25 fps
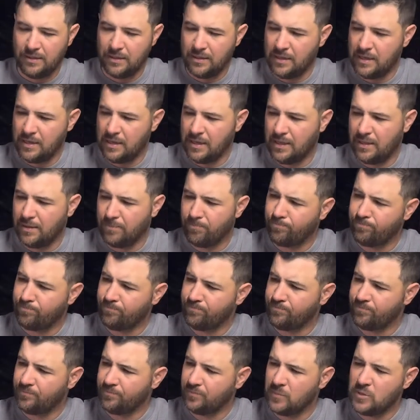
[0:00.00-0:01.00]

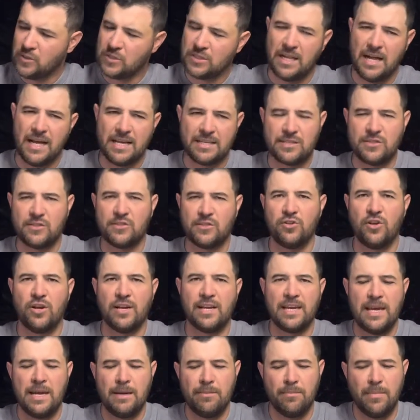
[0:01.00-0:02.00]
Um, this glass is like
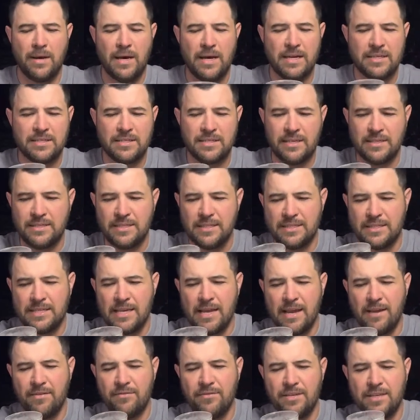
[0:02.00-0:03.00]
a headmaster. It does
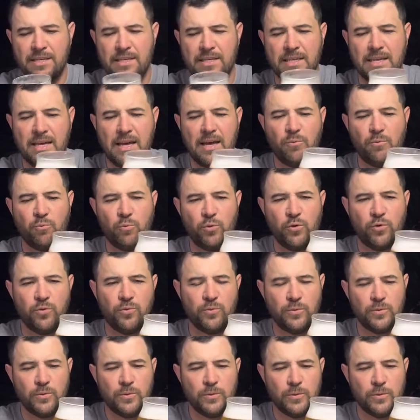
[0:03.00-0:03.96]
have the uh, will.